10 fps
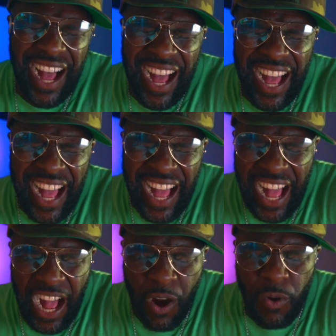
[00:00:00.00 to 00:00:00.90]

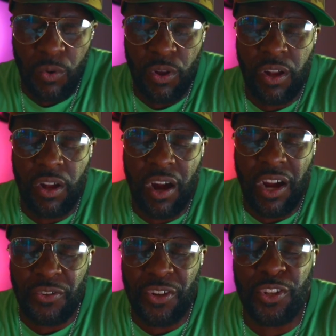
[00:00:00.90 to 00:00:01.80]
How
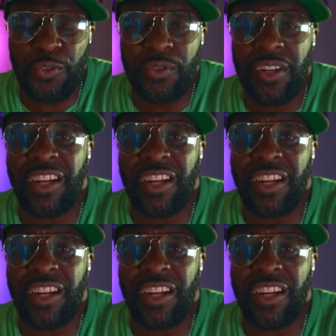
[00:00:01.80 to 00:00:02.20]
are you going to do the